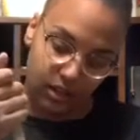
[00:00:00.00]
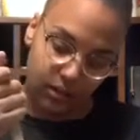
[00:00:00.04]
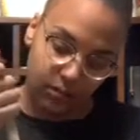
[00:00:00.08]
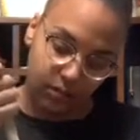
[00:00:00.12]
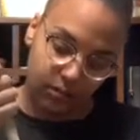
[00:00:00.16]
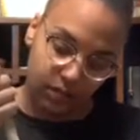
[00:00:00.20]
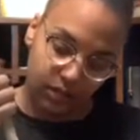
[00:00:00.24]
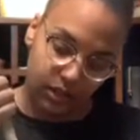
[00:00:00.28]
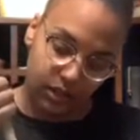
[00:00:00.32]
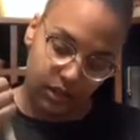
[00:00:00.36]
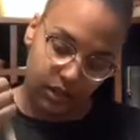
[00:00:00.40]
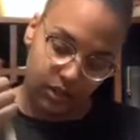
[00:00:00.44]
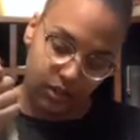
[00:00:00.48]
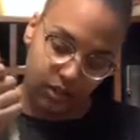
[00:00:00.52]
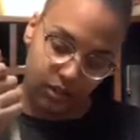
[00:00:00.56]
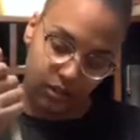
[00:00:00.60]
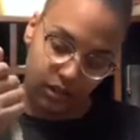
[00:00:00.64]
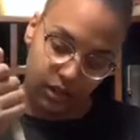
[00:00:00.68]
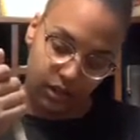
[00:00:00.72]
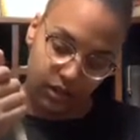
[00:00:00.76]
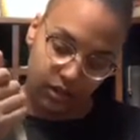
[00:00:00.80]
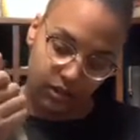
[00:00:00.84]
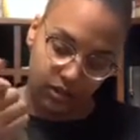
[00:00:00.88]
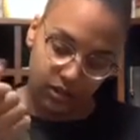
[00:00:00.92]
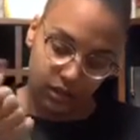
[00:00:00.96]
your
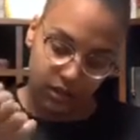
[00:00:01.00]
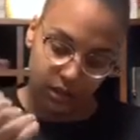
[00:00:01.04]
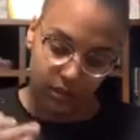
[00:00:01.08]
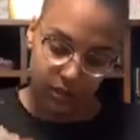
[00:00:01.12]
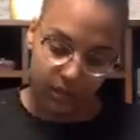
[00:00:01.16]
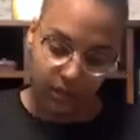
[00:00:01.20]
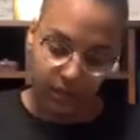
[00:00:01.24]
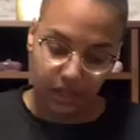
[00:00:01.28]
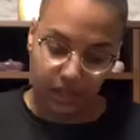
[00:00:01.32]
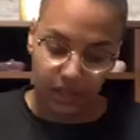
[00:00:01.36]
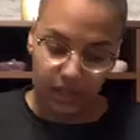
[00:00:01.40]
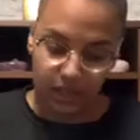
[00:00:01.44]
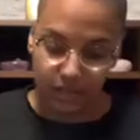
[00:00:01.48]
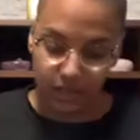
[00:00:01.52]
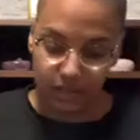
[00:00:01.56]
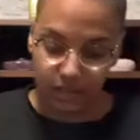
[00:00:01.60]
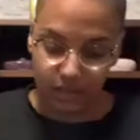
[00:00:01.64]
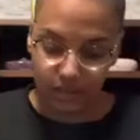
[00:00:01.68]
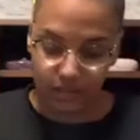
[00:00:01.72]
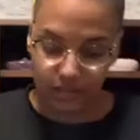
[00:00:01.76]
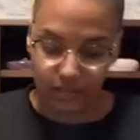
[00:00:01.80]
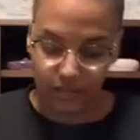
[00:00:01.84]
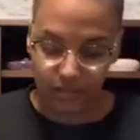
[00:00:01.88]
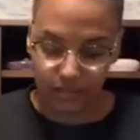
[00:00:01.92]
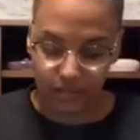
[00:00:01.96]
coil should be
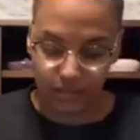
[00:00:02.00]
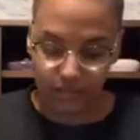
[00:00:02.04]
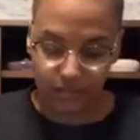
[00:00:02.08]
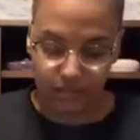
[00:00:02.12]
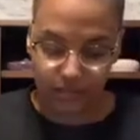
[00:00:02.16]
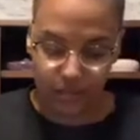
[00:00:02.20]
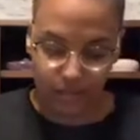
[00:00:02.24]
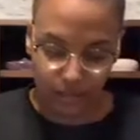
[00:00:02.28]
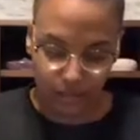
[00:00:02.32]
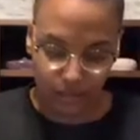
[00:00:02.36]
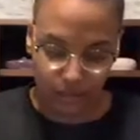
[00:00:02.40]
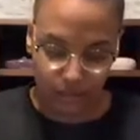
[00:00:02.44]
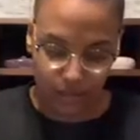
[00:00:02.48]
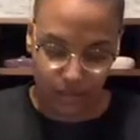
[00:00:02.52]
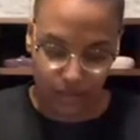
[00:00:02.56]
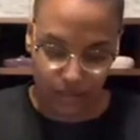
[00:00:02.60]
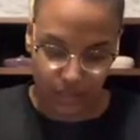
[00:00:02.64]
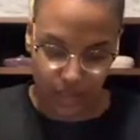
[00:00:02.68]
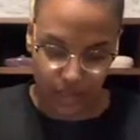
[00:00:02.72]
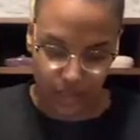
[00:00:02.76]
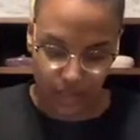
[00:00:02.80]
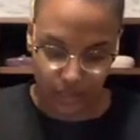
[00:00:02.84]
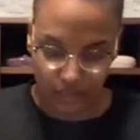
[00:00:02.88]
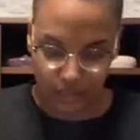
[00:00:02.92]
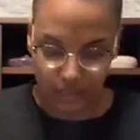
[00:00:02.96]
similarly
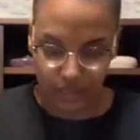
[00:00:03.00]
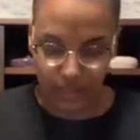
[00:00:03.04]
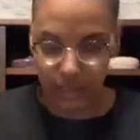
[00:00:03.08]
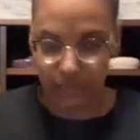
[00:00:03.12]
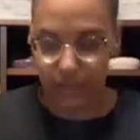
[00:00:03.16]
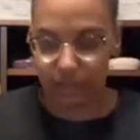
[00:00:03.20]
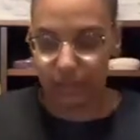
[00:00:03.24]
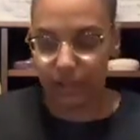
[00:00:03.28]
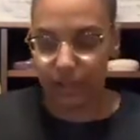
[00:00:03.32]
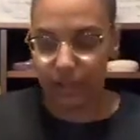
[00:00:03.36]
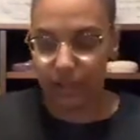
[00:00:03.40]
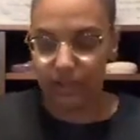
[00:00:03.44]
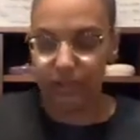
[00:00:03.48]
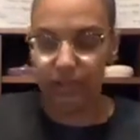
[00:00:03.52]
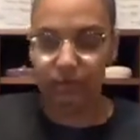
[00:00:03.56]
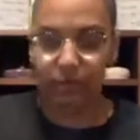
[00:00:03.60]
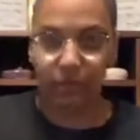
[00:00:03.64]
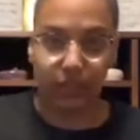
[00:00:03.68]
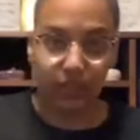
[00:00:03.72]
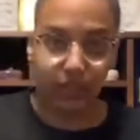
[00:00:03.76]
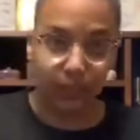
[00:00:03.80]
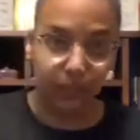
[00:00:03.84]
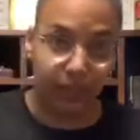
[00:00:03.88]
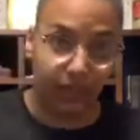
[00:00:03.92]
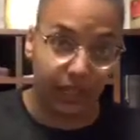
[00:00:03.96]
sized. Like if you have a
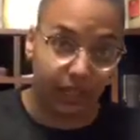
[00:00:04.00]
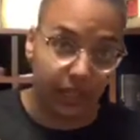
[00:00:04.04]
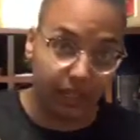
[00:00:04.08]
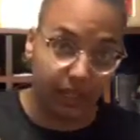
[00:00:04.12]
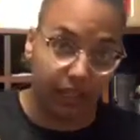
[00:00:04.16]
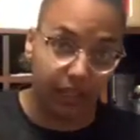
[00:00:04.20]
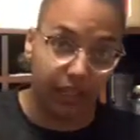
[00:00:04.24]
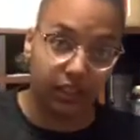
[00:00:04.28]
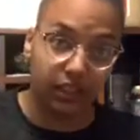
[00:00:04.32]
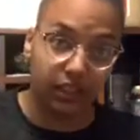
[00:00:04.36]
really big